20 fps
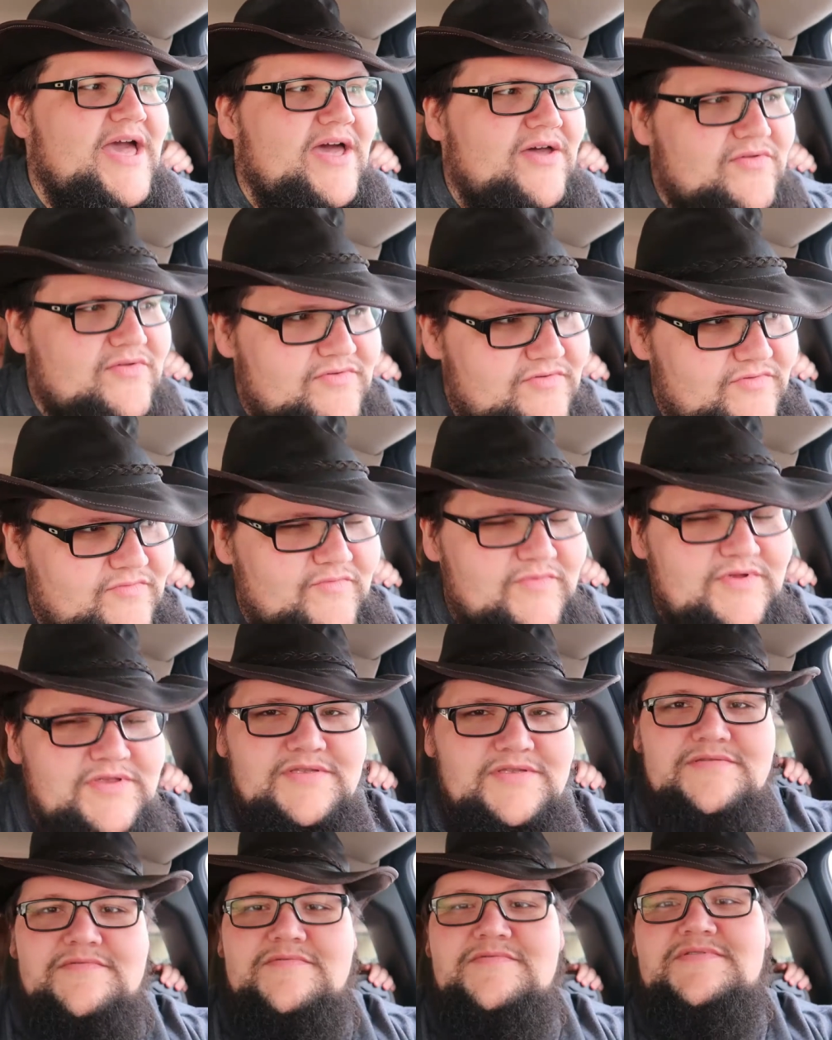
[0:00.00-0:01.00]
out
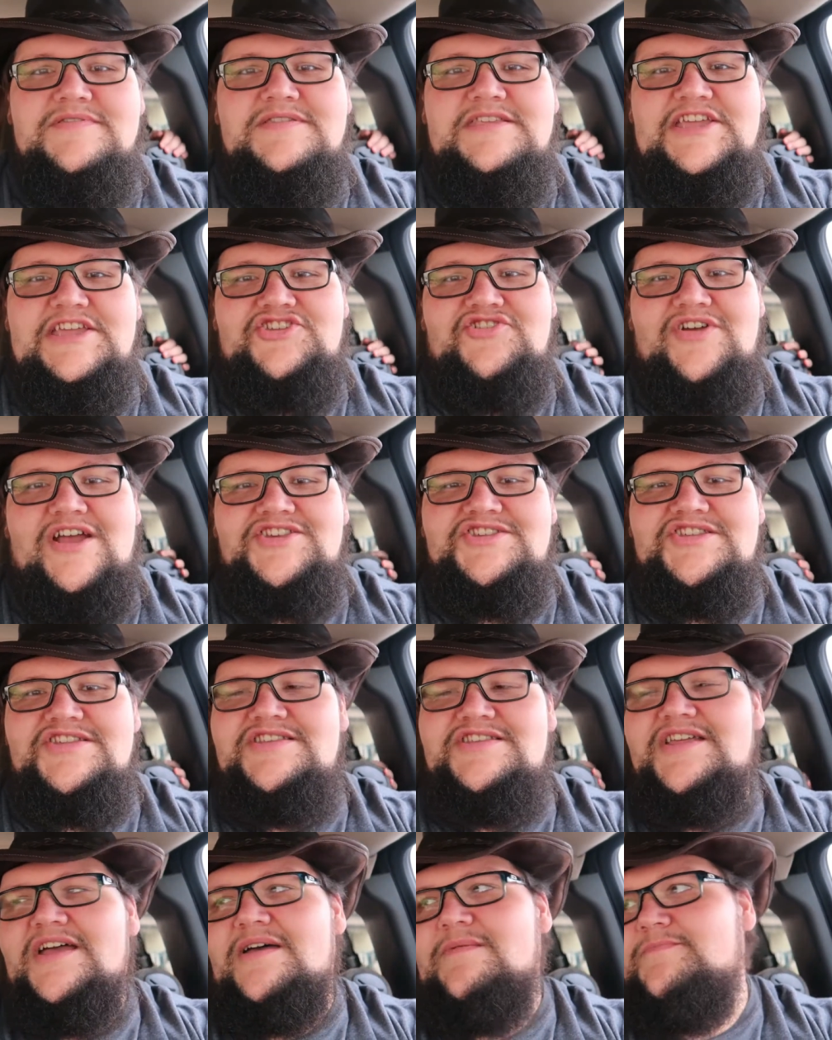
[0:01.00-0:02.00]
take trash to
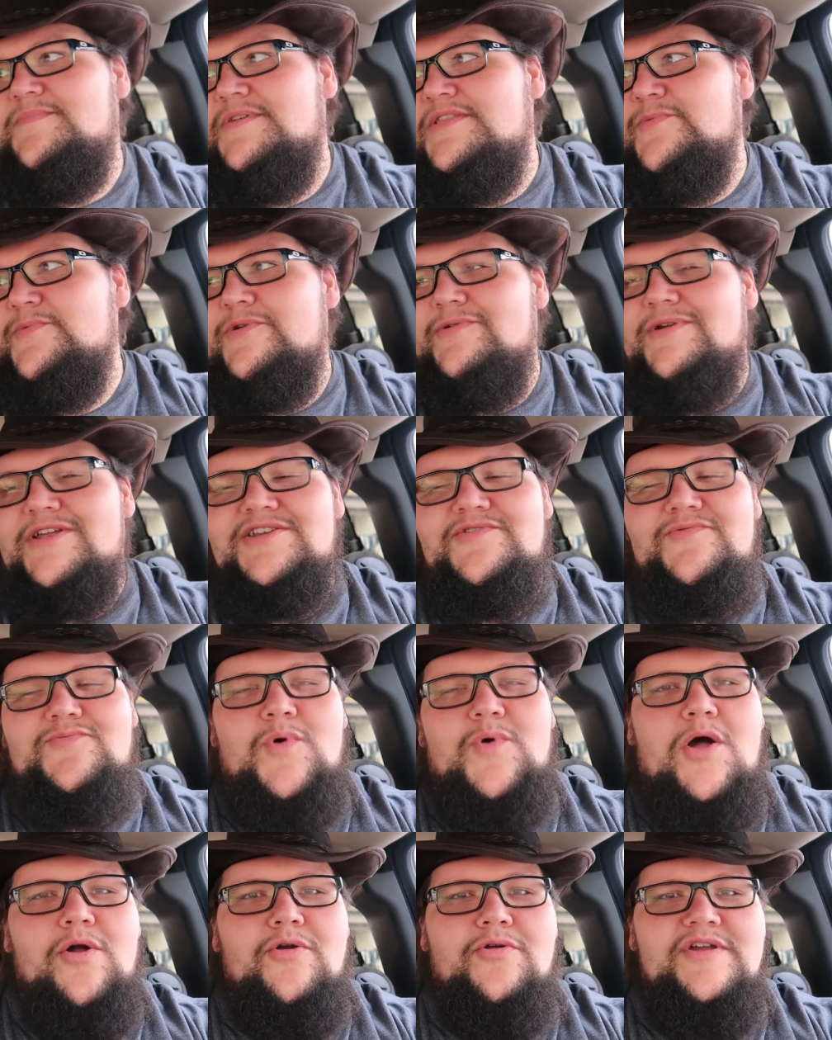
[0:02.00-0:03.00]
the dump, but then we ran to
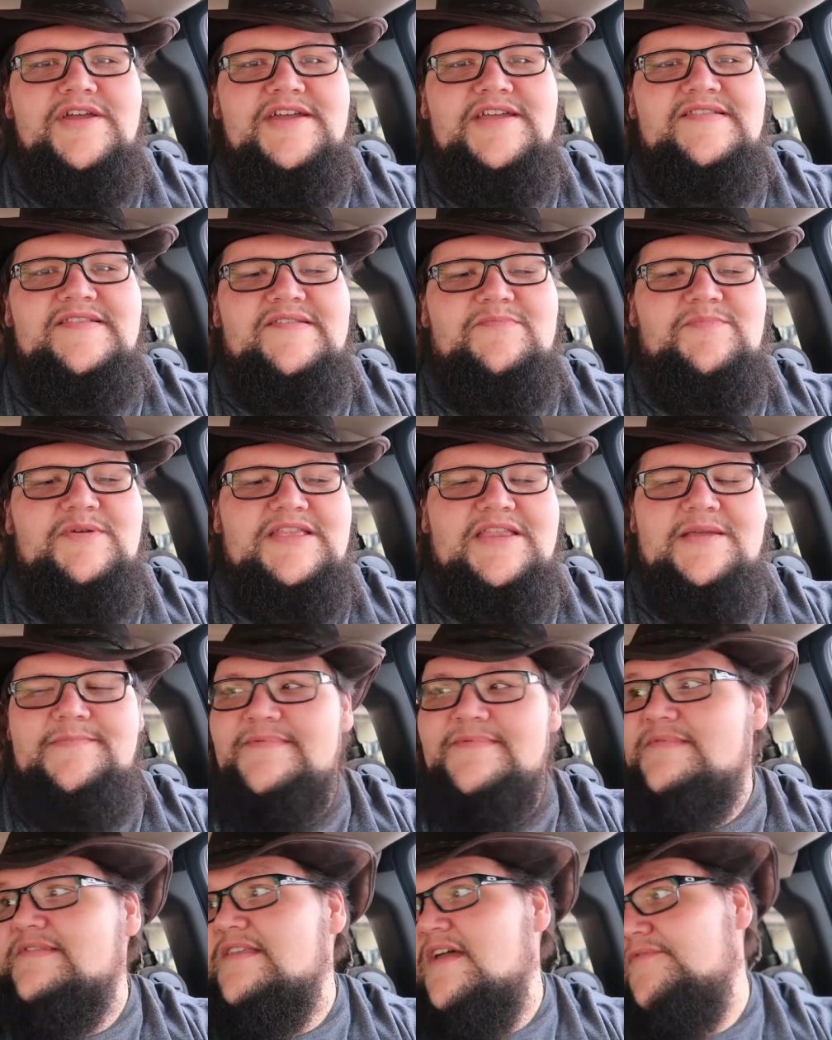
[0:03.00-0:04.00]
Walgreens and picked up
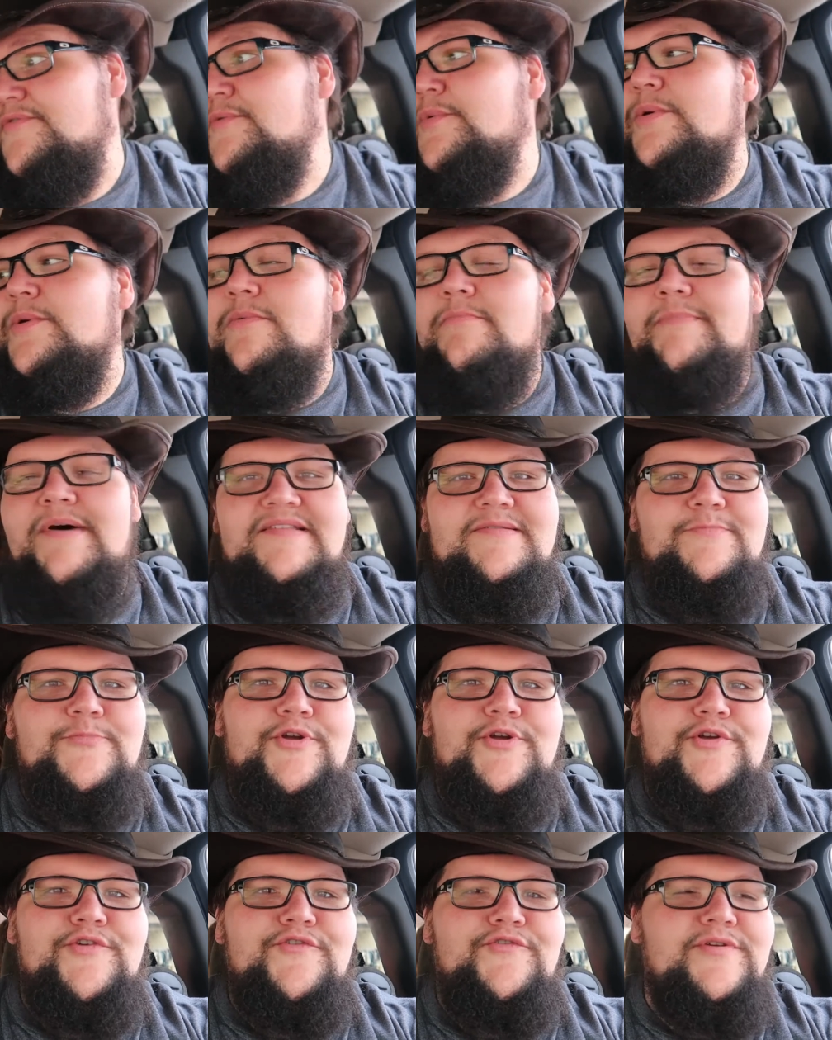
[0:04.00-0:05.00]
some stuff, and we went and bought some
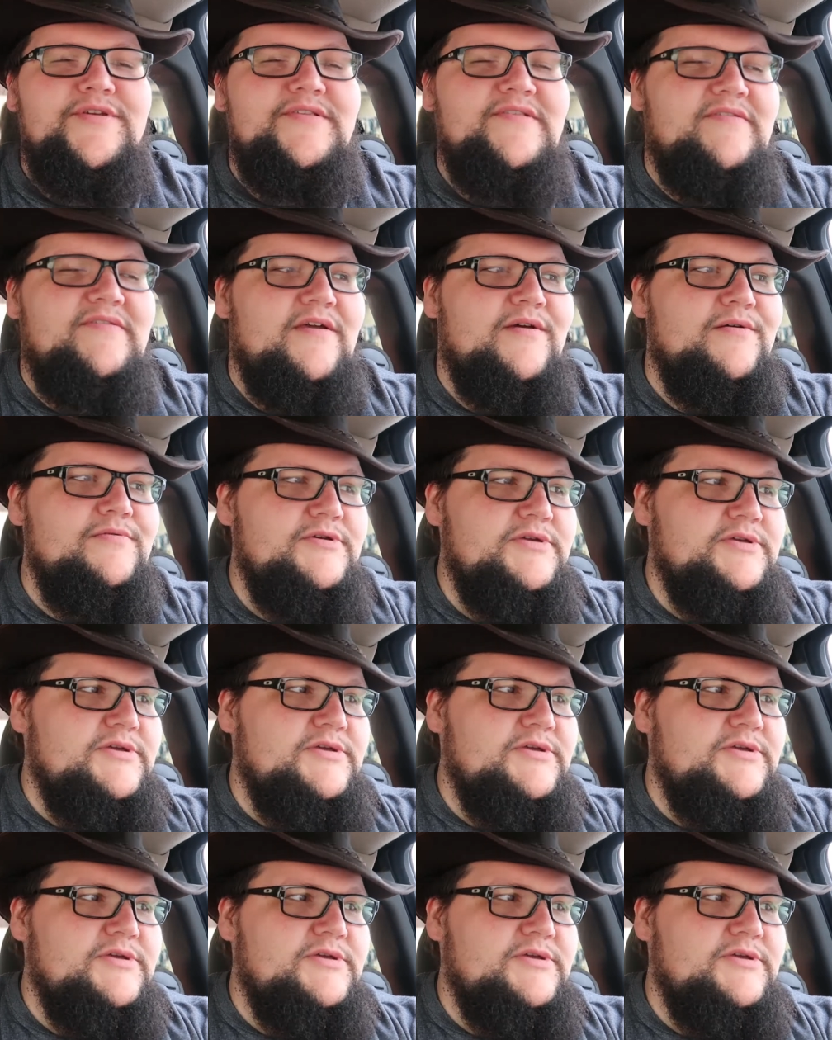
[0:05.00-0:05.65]
groceries. So